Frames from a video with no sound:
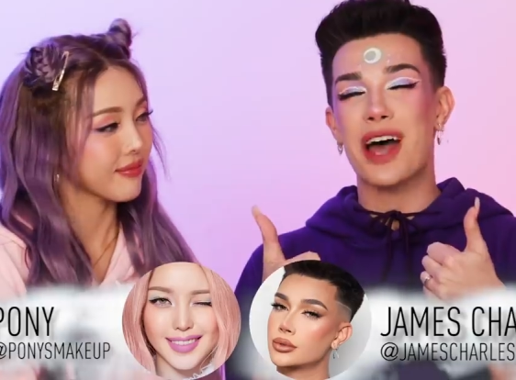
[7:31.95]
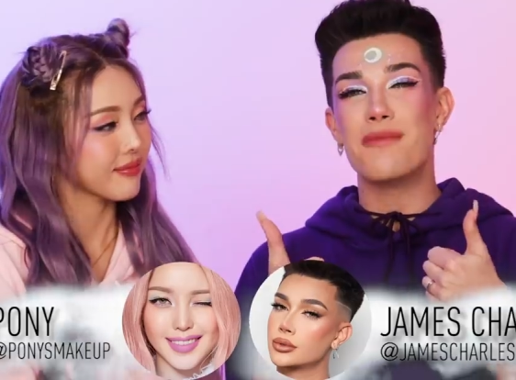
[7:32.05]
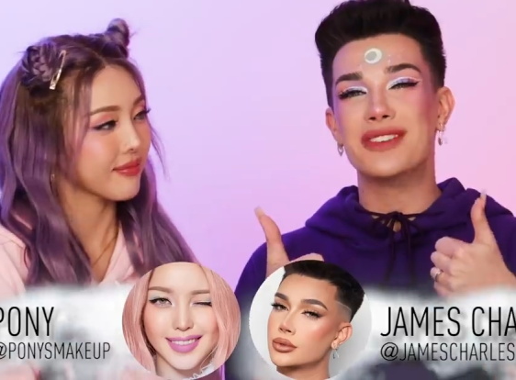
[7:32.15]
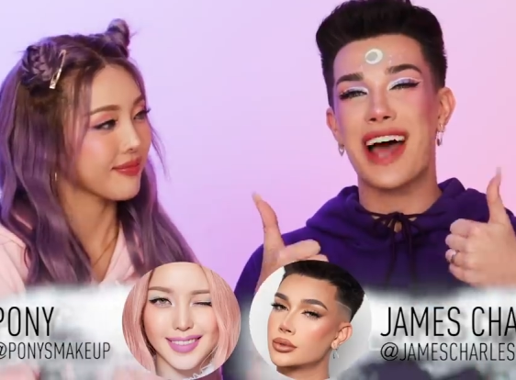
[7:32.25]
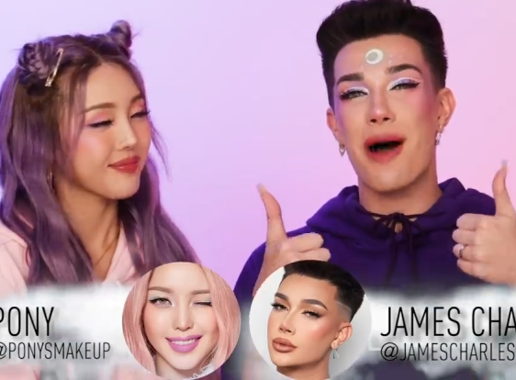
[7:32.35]

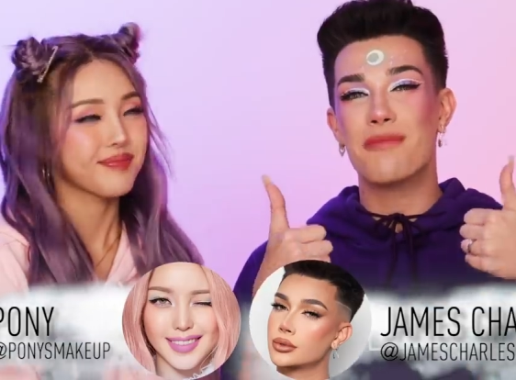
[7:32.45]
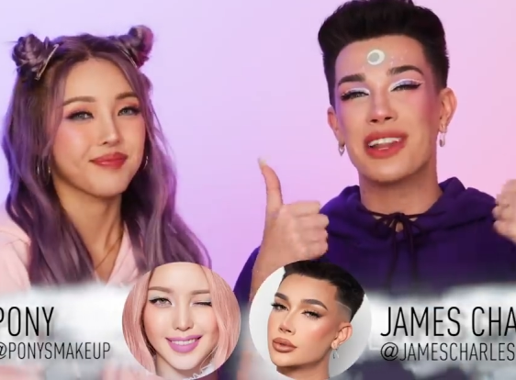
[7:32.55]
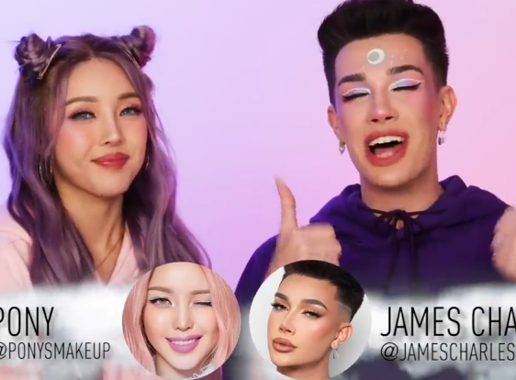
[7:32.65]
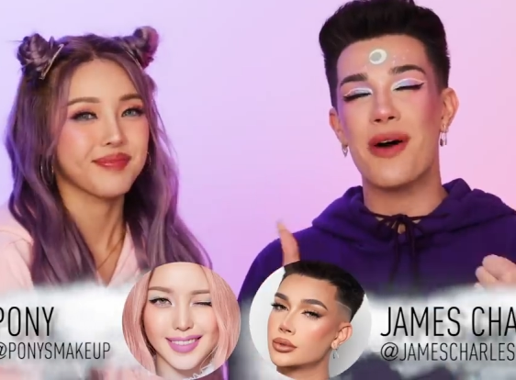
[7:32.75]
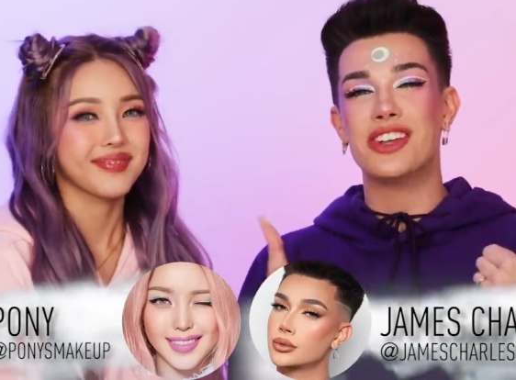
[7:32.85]
Speaker 1: up down
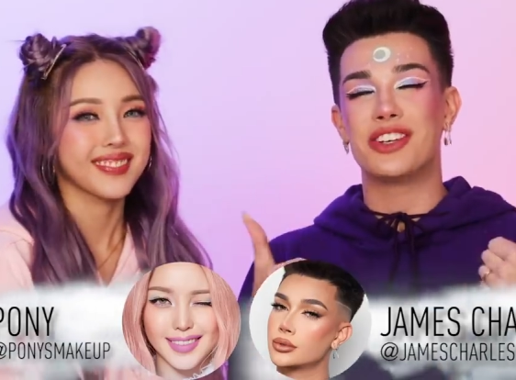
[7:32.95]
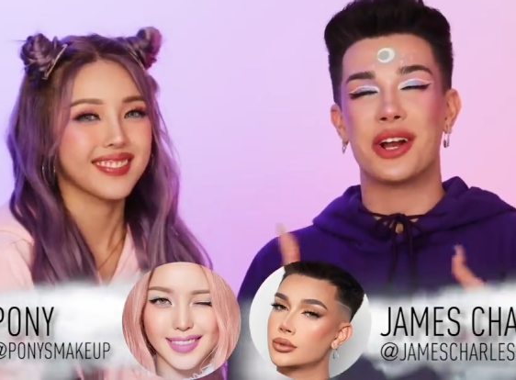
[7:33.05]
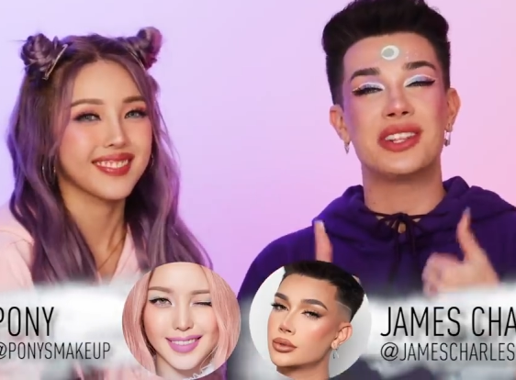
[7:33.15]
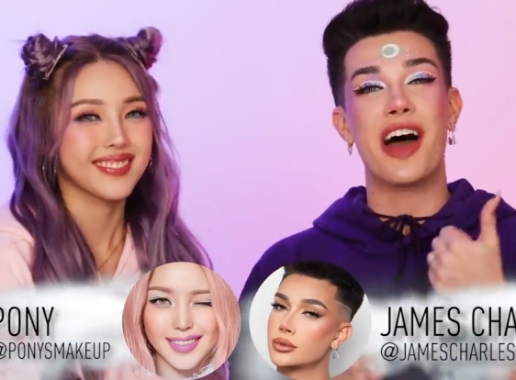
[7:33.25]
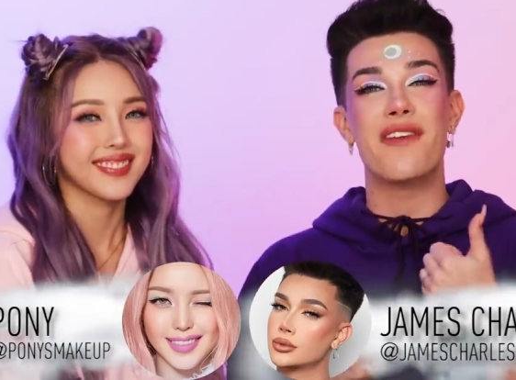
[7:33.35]
below and show
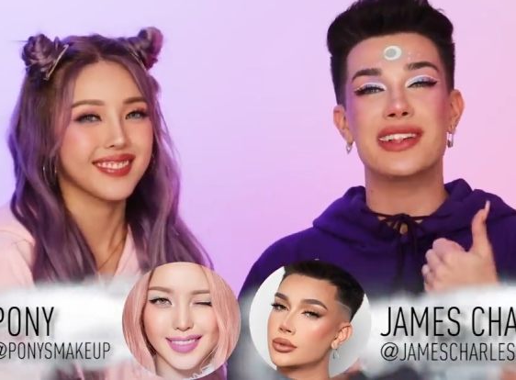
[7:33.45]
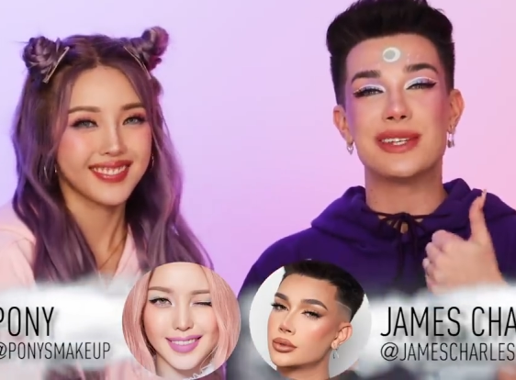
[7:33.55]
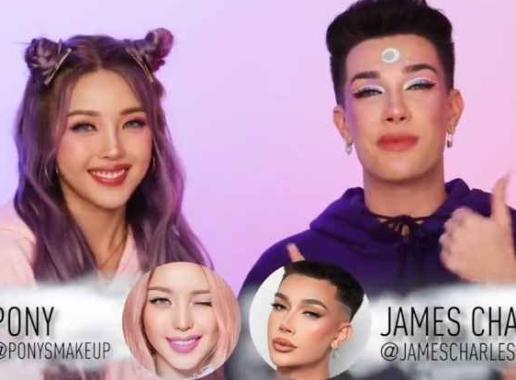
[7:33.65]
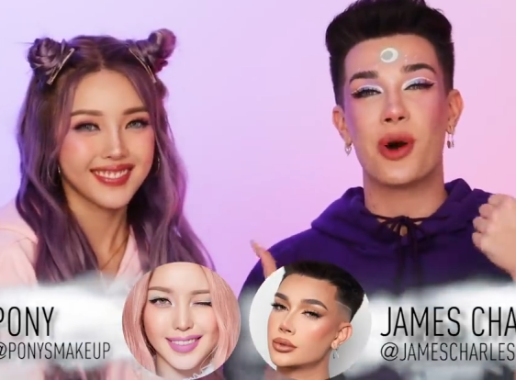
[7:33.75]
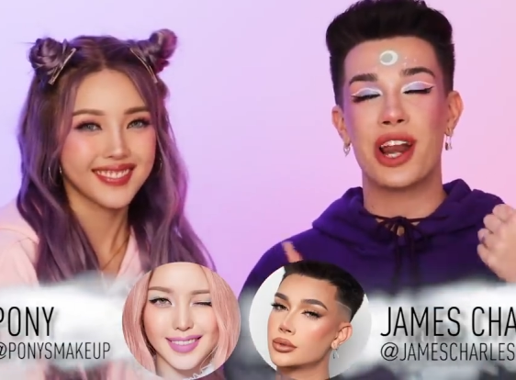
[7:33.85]
your love and
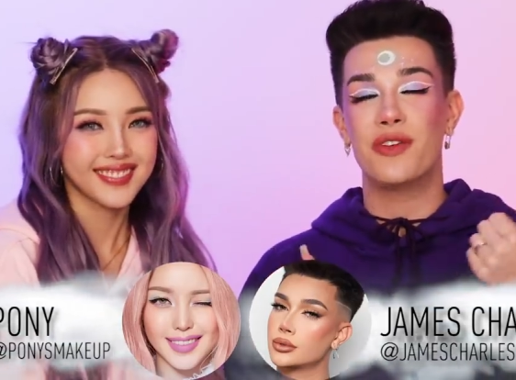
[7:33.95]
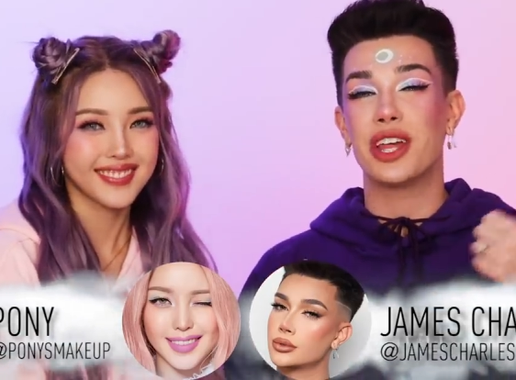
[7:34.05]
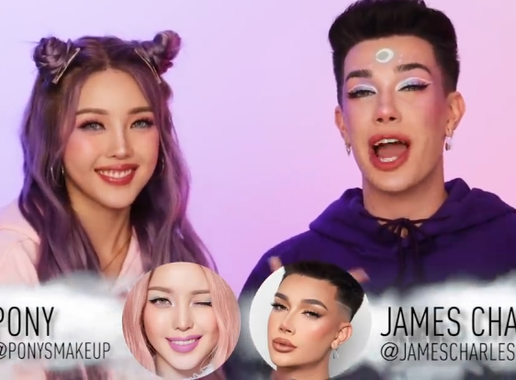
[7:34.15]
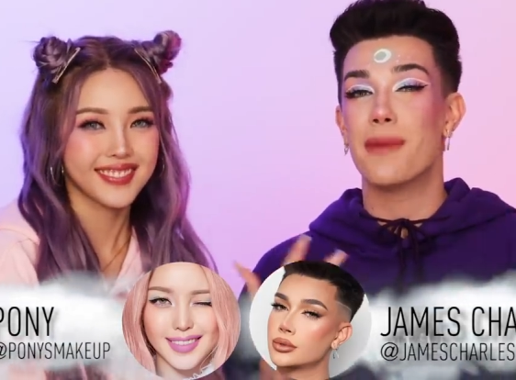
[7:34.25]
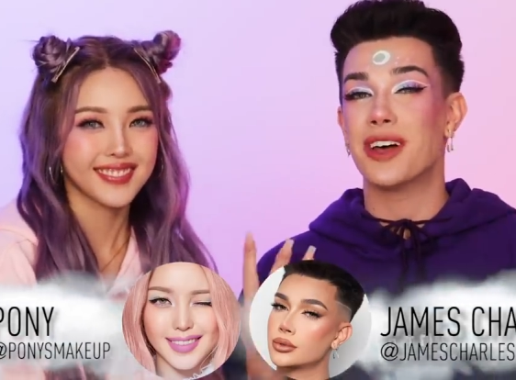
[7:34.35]
support. It
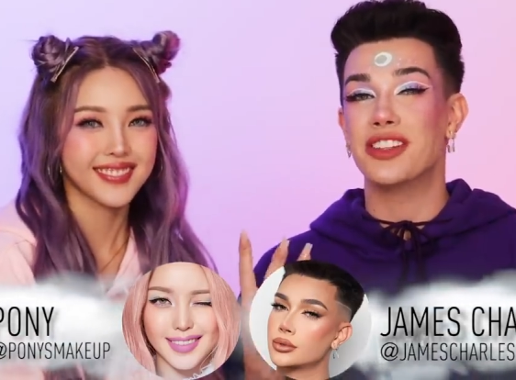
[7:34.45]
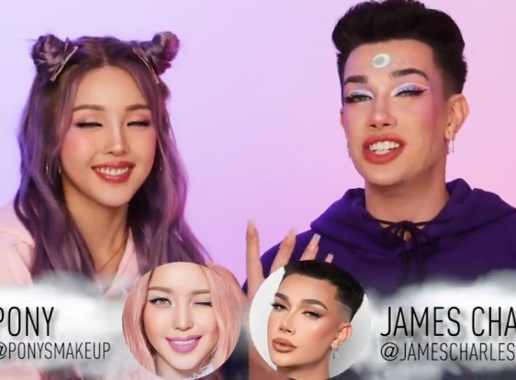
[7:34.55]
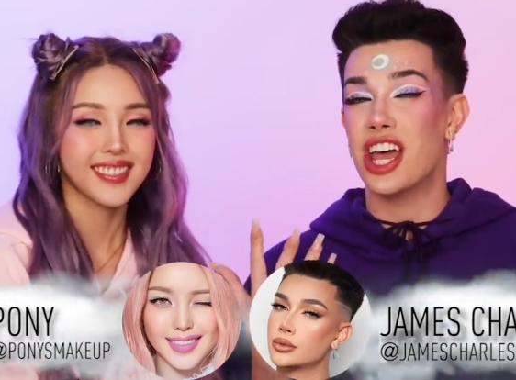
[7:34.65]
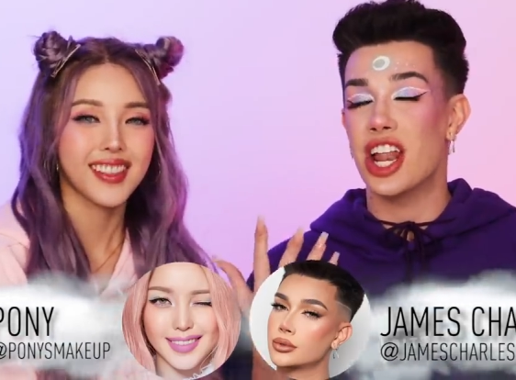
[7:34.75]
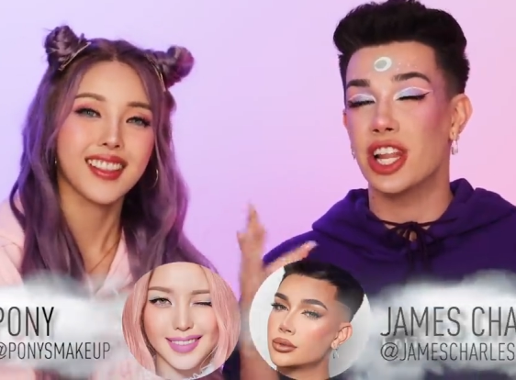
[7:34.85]
really helps out the
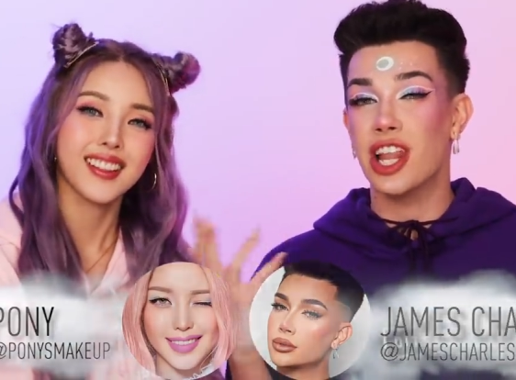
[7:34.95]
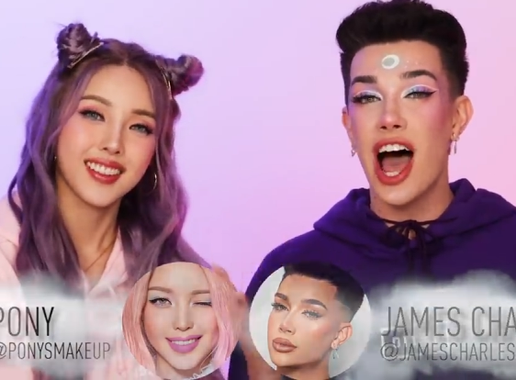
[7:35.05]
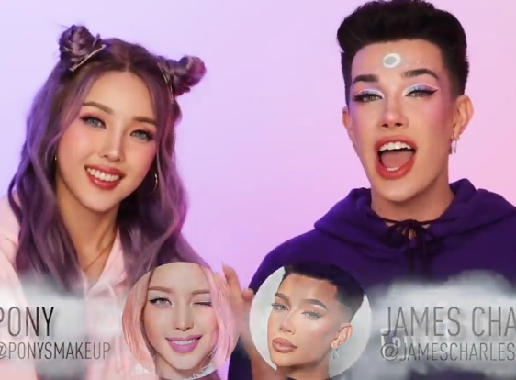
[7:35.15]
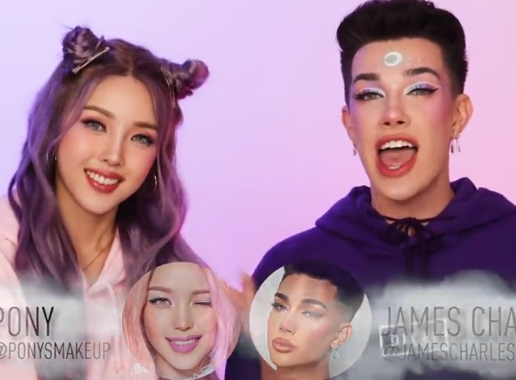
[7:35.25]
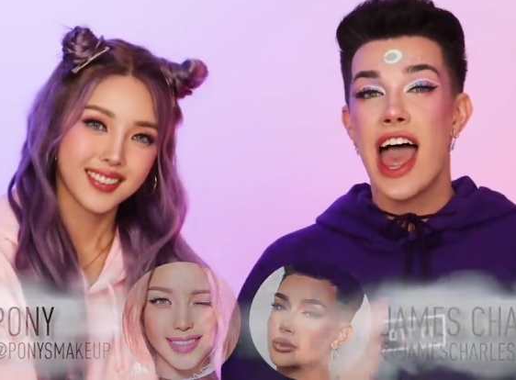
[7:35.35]
channel a
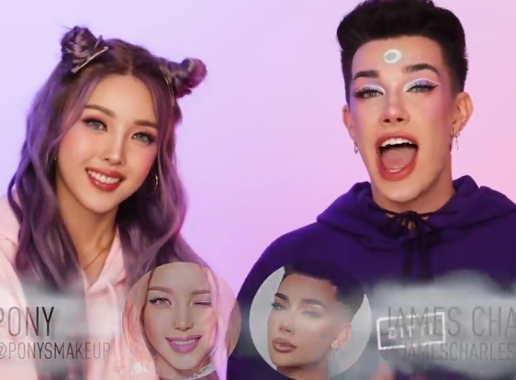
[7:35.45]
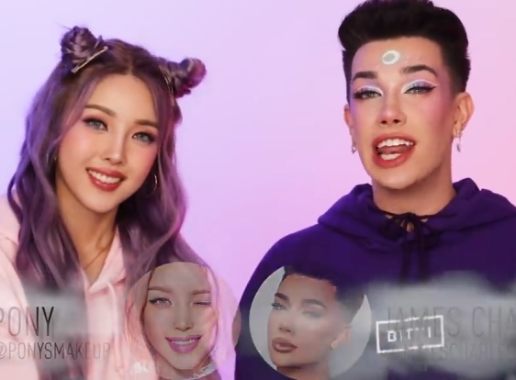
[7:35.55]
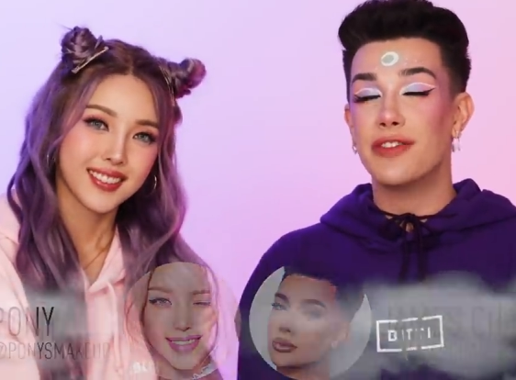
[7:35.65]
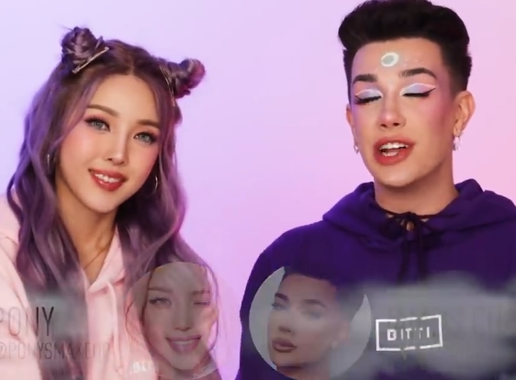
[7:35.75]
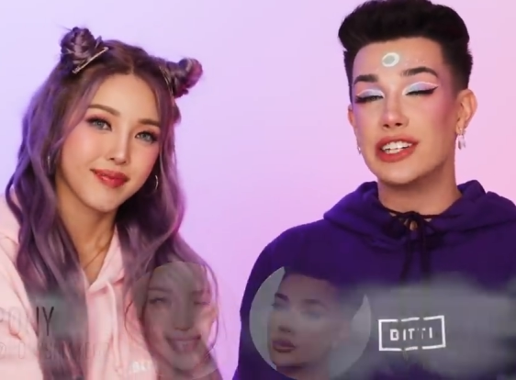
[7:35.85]
lot. And if you'd